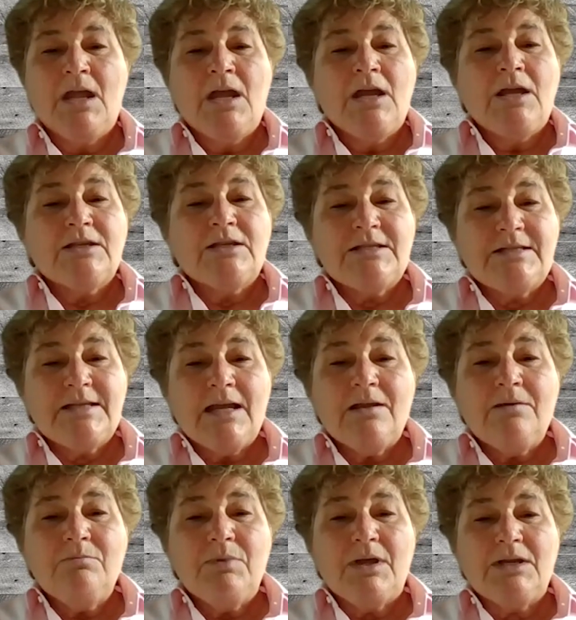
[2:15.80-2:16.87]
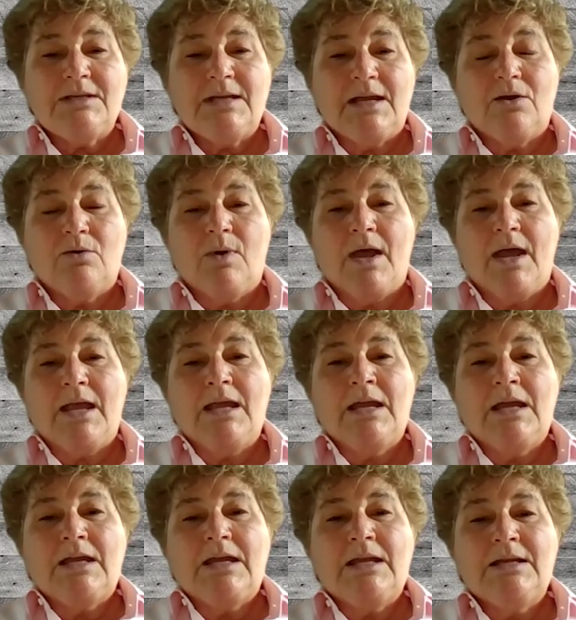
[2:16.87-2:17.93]
The second big takeaway
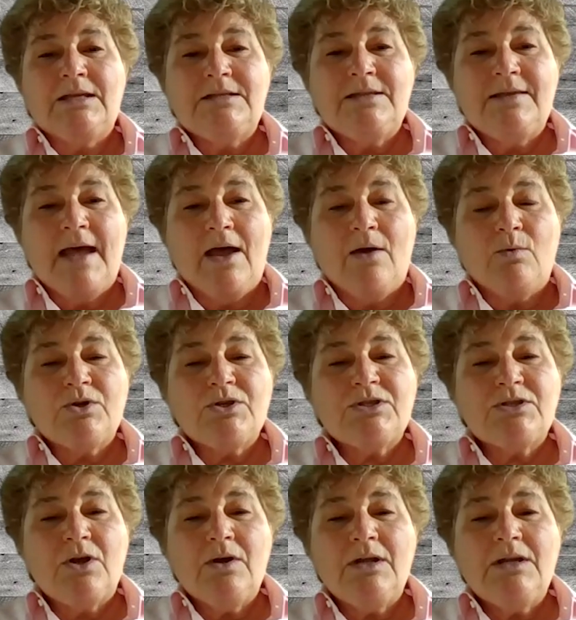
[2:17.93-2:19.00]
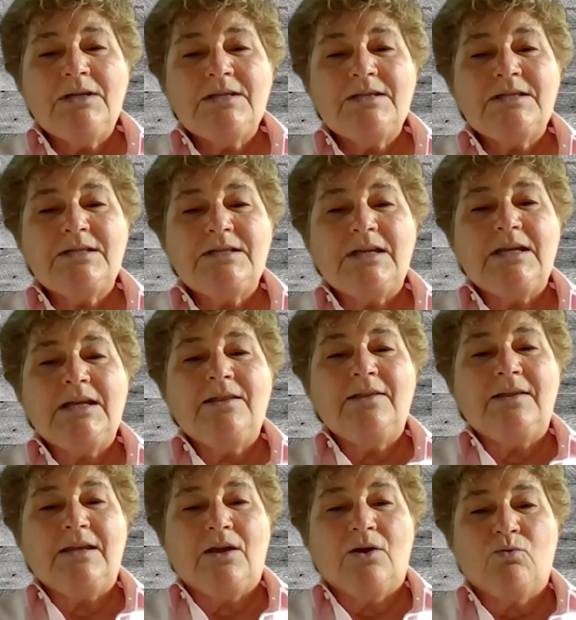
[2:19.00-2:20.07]
is that we're starting to see
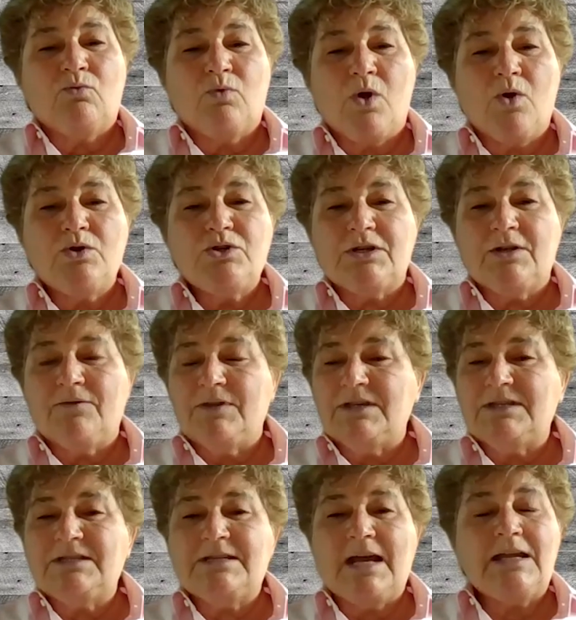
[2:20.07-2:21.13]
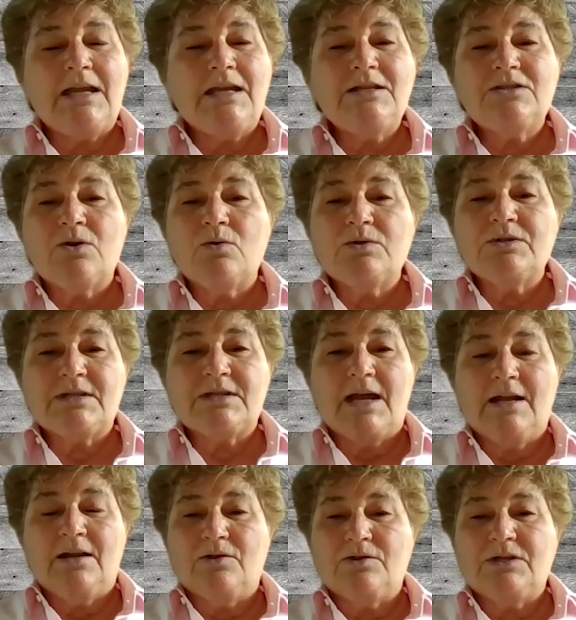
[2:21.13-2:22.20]
the erosion of these decades-old
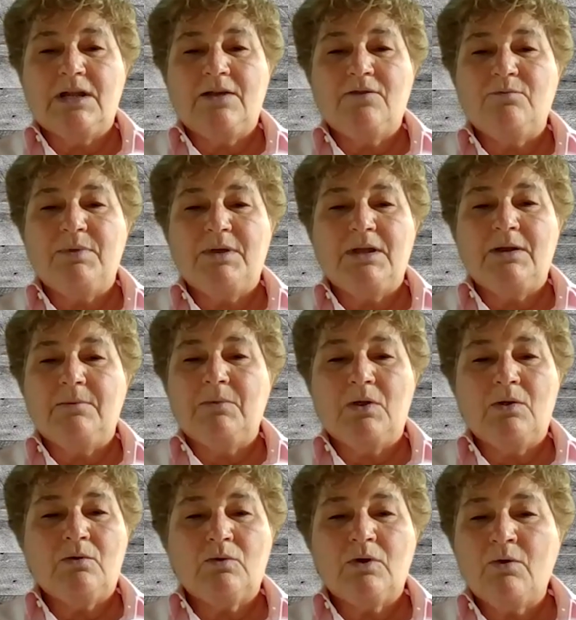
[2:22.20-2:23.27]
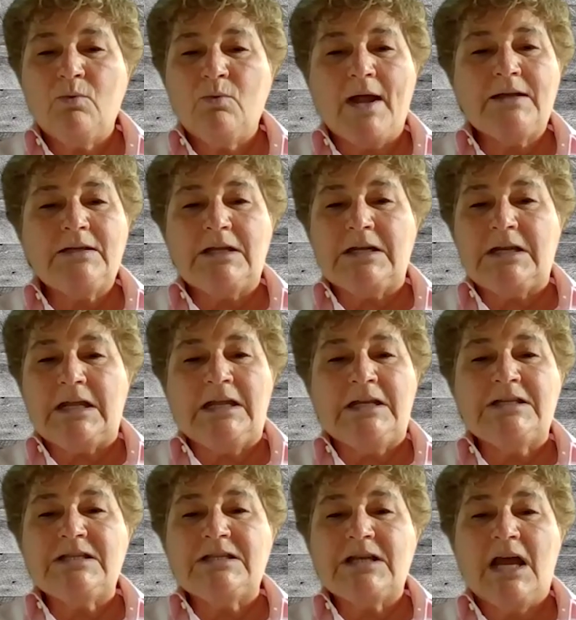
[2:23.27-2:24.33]
silos that have been erected
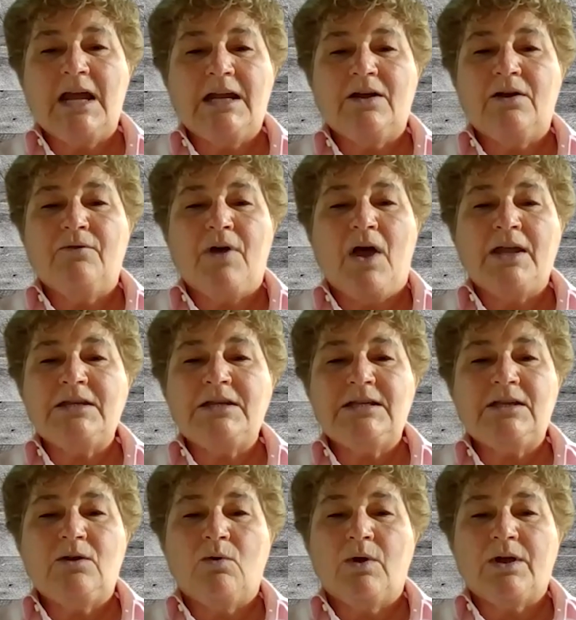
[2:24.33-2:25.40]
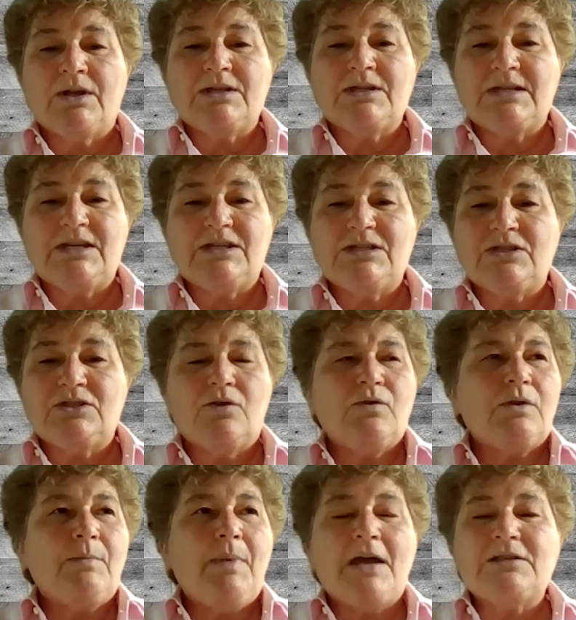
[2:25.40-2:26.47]
inside of IT organizations over
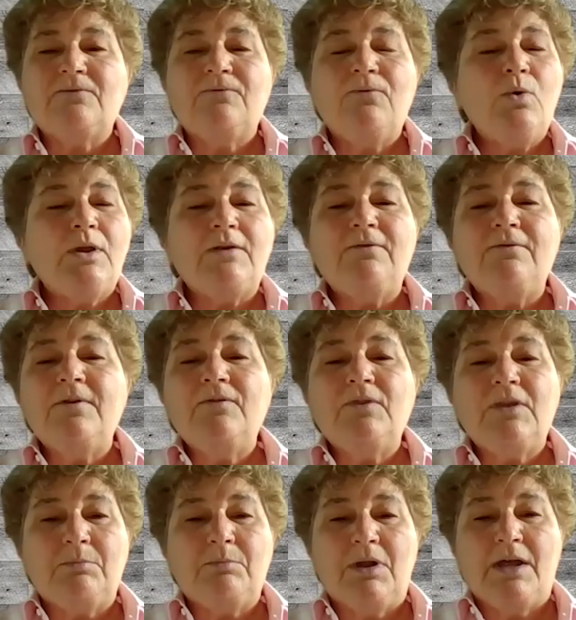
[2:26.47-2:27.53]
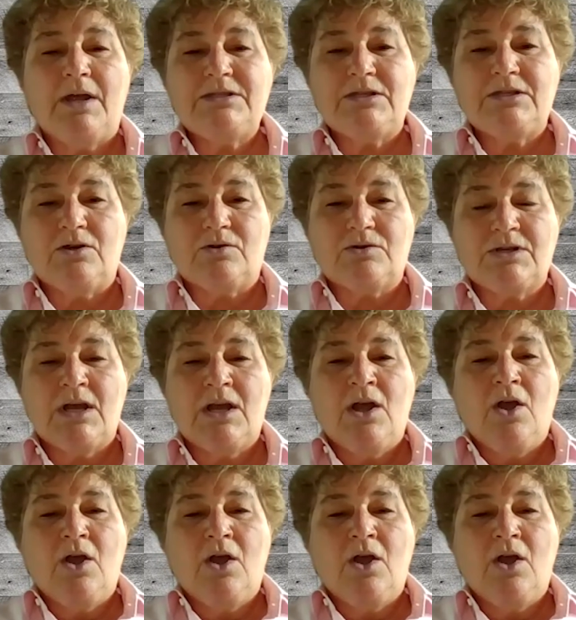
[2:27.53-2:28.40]
the past 40, 50 plus years.